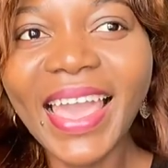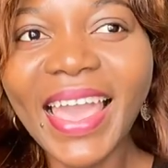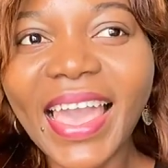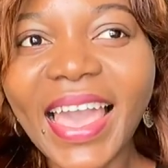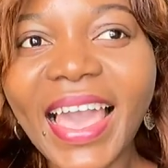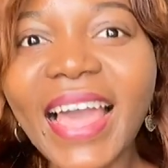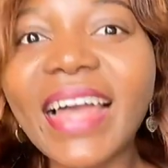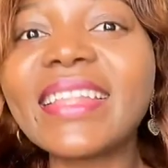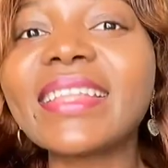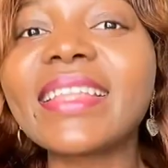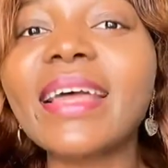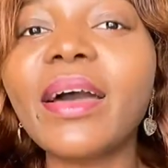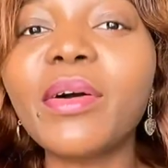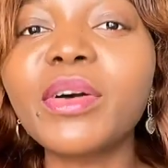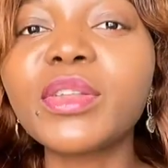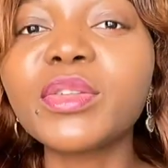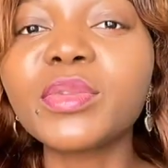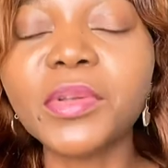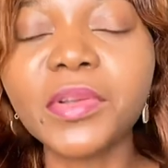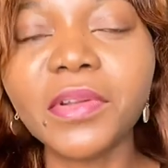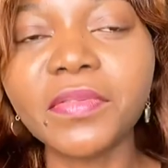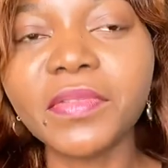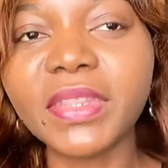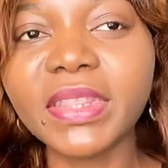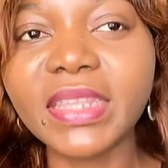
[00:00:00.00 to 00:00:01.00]
And that was
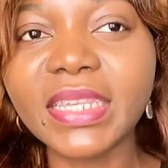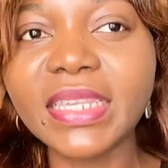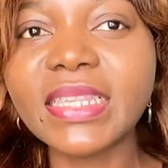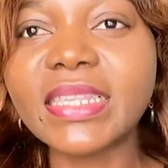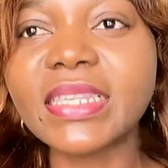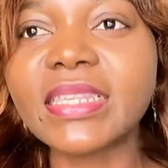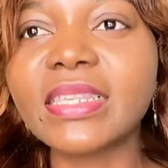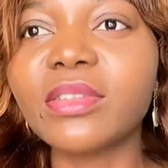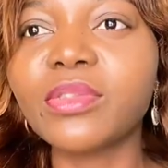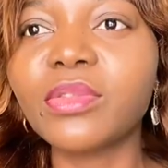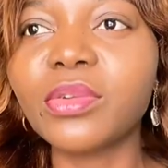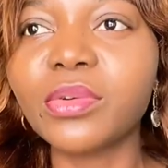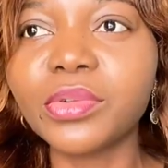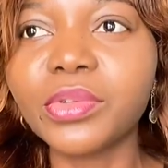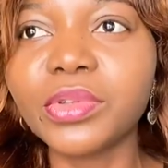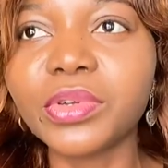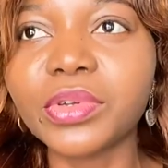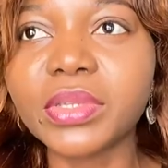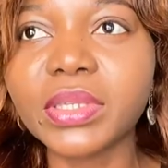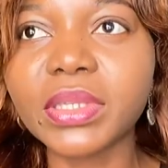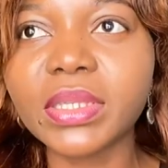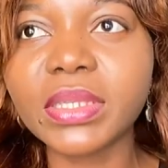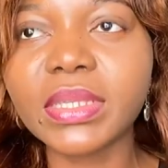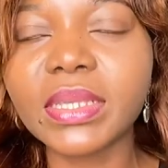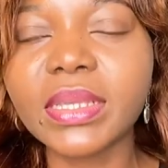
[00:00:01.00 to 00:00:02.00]
one of the things they told
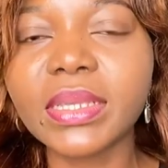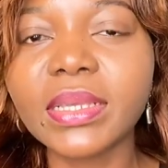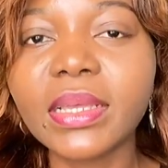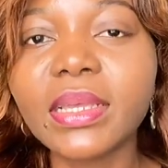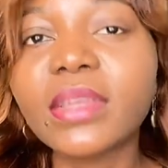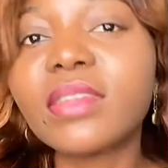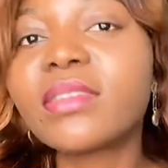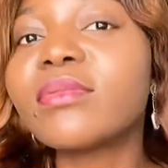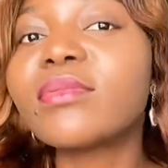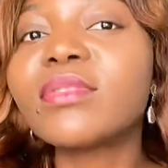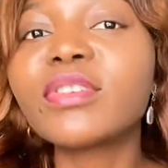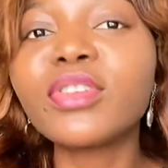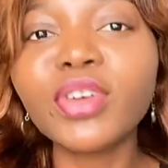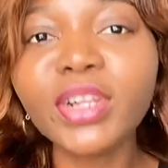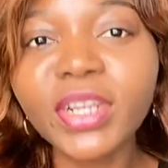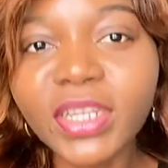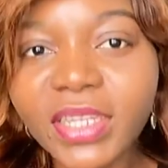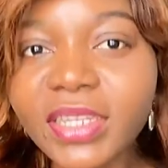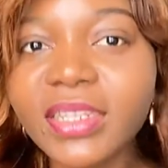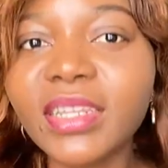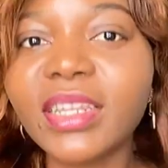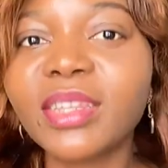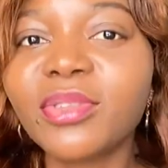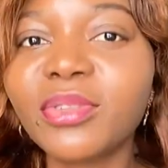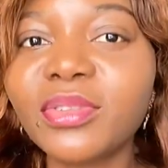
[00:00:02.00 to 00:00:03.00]
us. The only
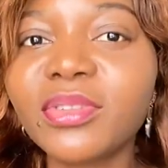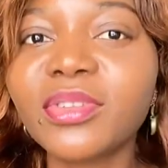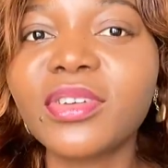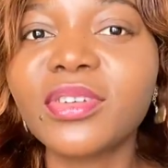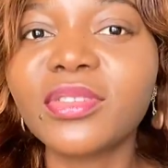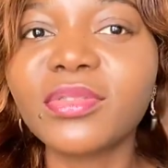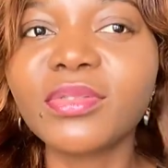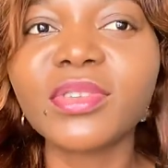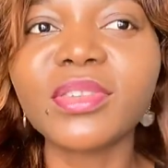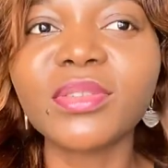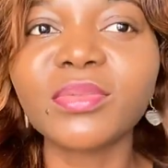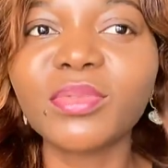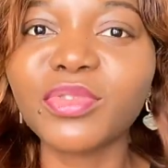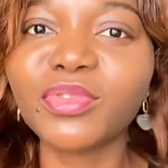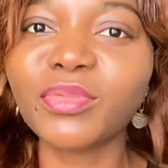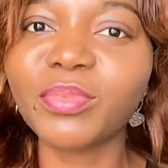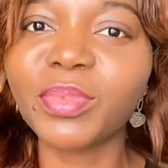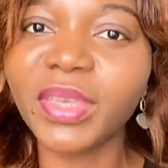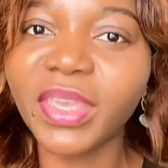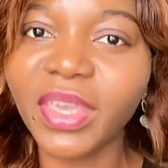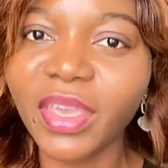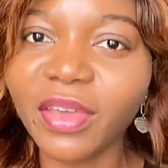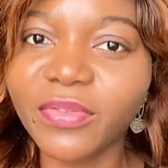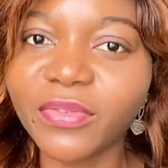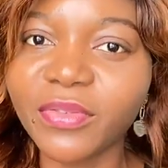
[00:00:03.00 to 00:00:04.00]
thing they told us was we should be
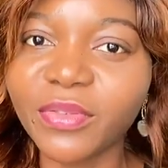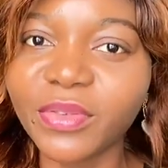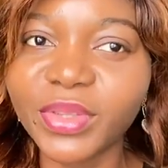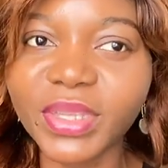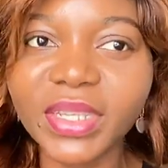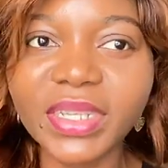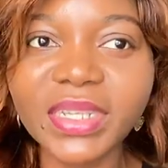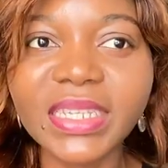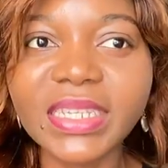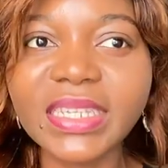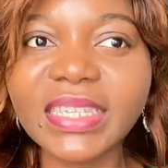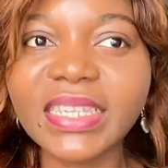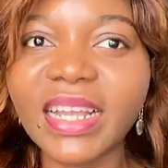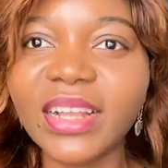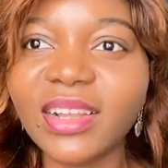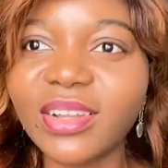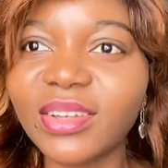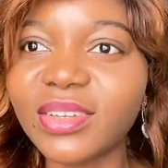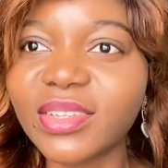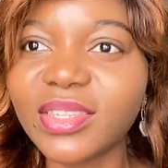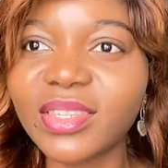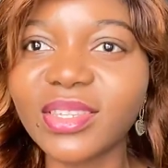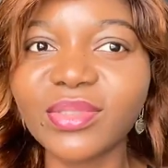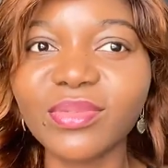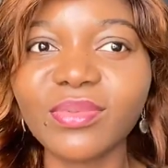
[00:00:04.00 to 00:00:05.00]
careful. They didn't tell
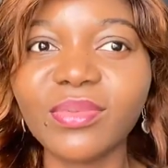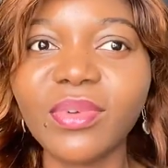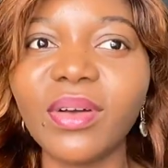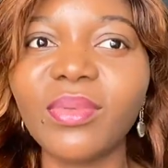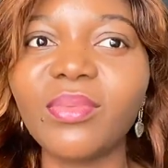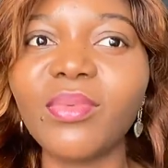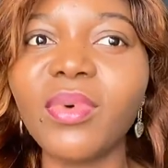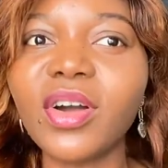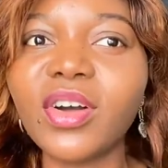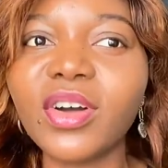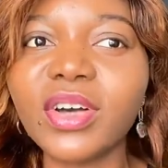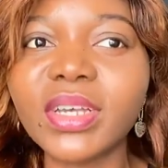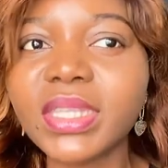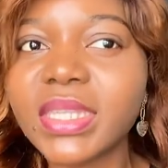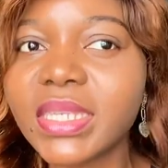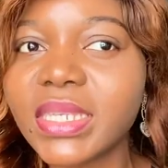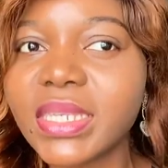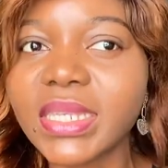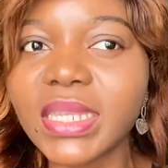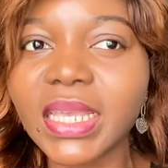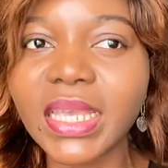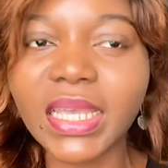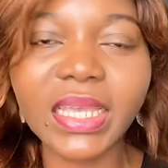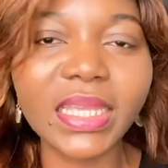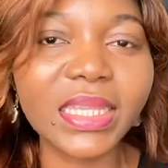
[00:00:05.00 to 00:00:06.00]
us what
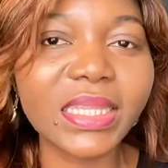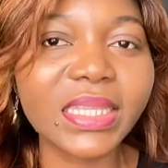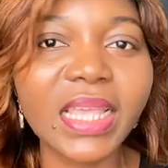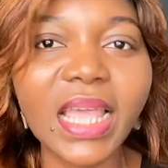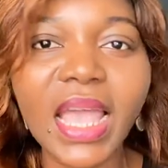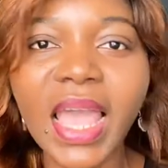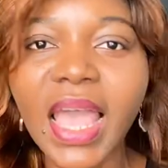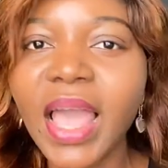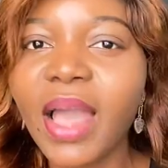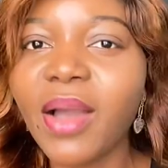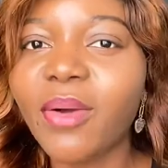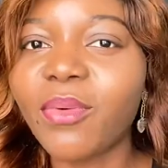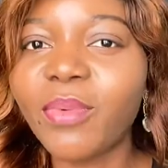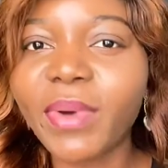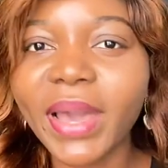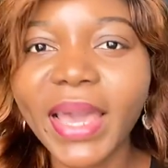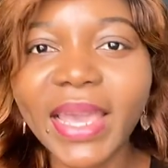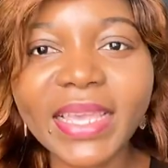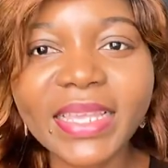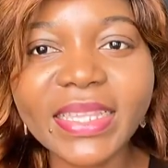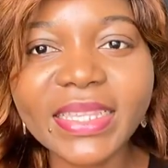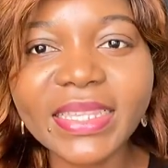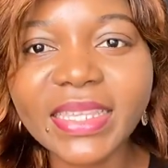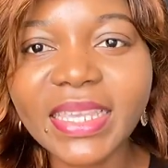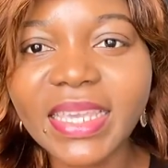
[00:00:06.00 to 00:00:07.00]
causes it, why
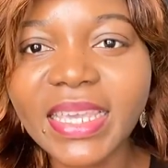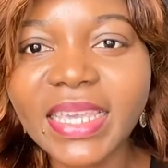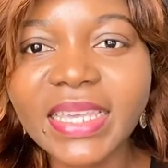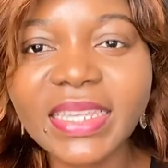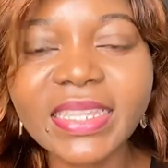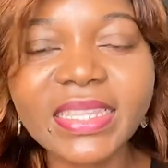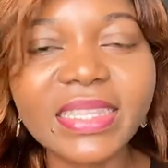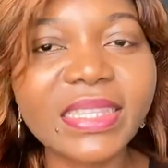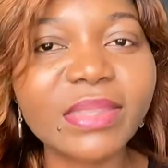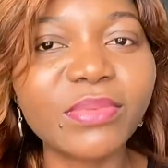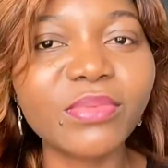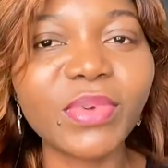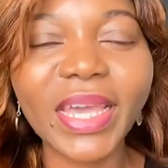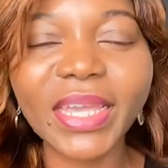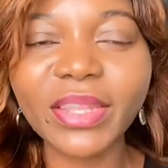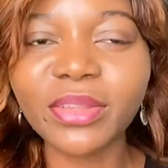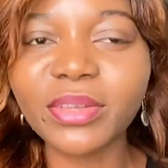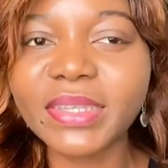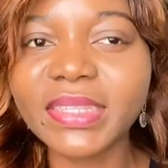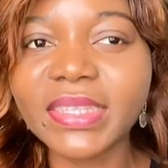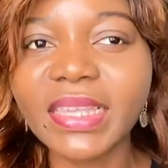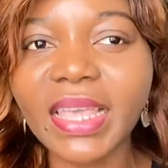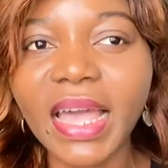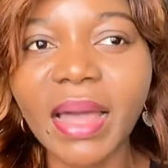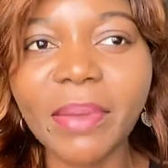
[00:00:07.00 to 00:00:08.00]

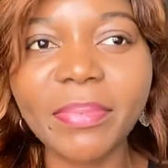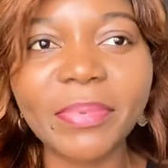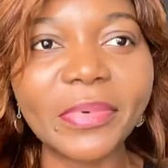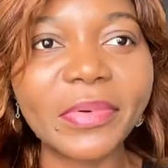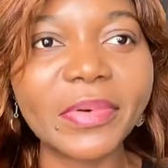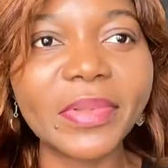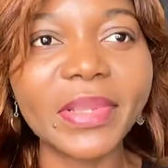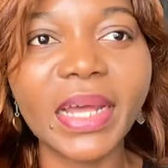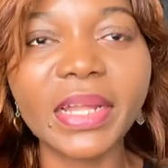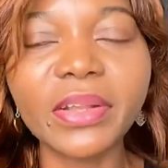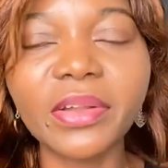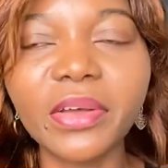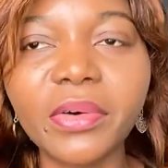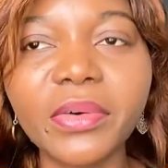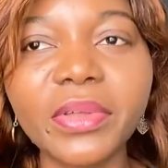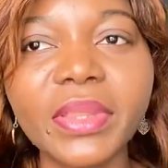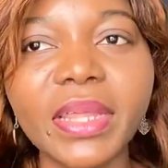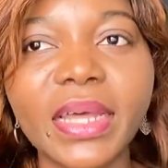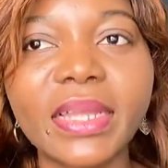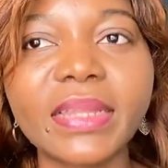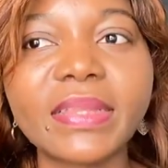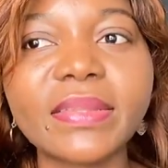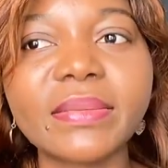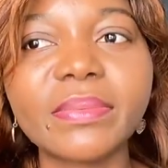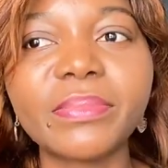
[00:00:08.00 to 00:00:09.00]
does it happen, and all
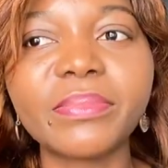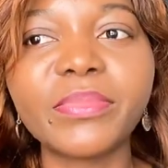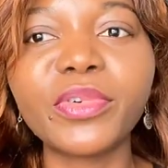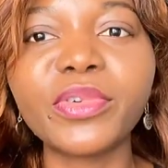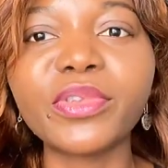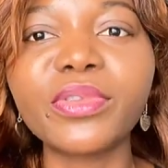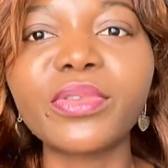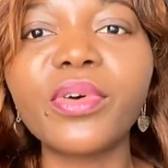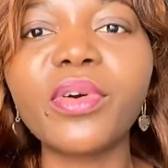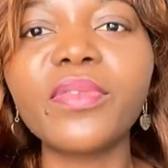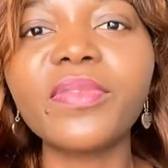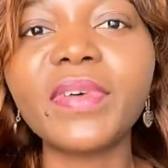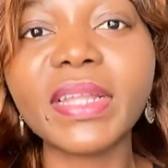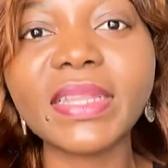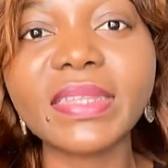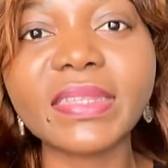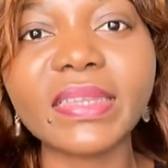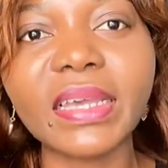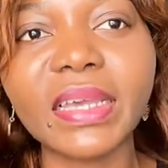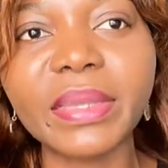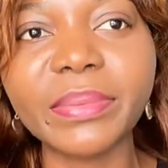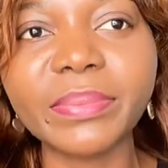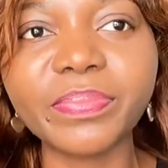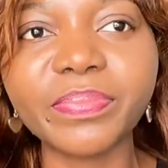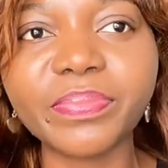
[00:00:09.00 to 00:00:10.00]
that. But over
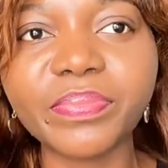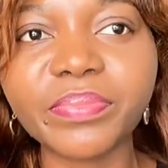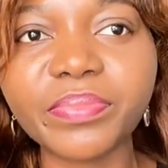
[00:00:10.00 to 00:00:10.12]
time,